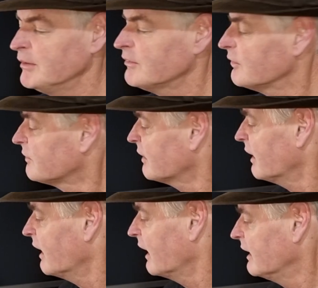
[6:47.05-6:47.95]
It's got,
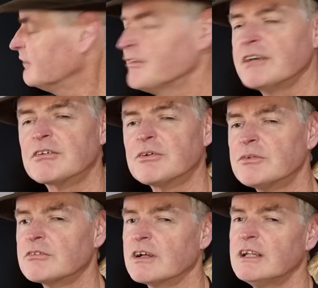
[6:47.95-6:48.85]
if I
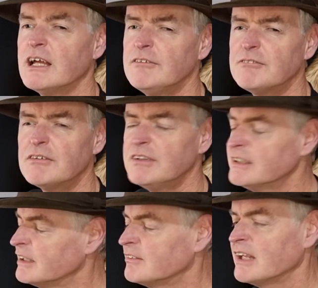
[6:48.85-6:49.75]
recall correctly, a very
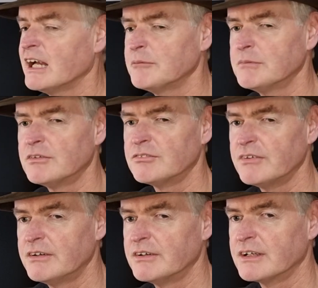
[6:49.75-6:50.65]
nice
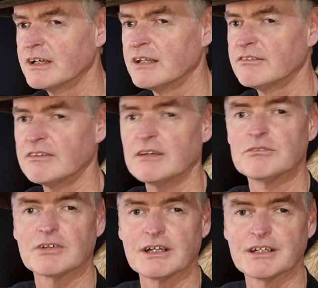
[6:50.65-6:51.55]
atmospheric
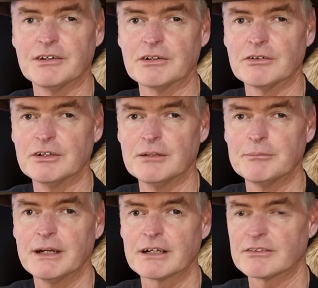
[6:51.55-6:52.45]
soundtrack going along in the
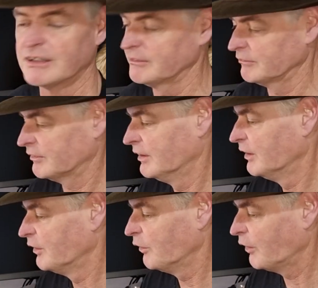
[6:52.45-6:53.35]
background,
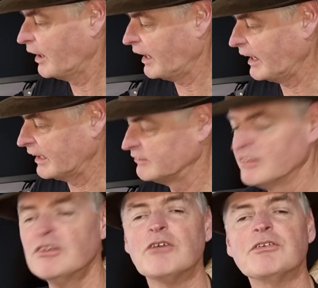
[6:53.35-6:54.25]
and
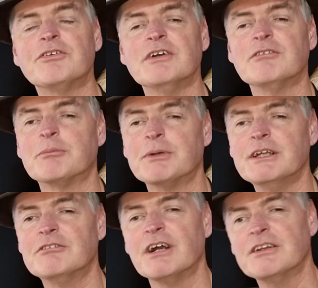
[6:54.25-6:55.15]
the novelty of the
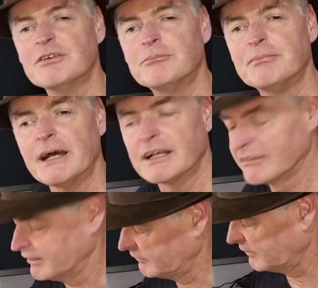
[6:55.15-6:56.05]
pre-rendered
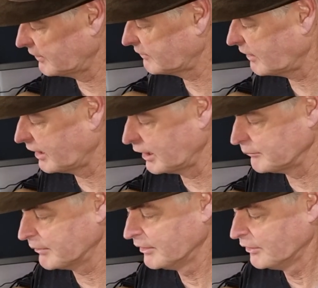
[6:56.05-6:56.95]
backgrounds at the
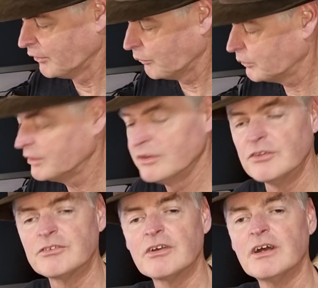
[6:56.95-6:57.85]
time
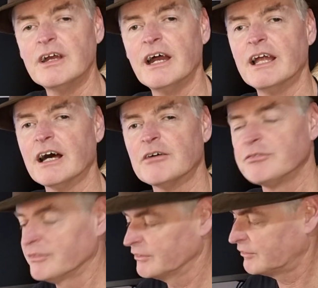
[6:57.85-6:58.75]
was
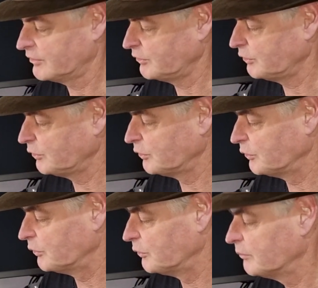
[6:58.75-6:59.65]
enough
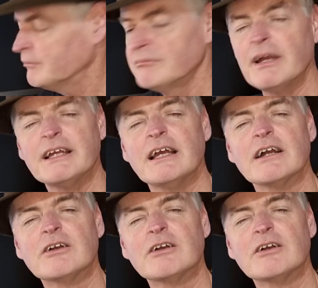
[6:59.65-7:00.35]
to make it a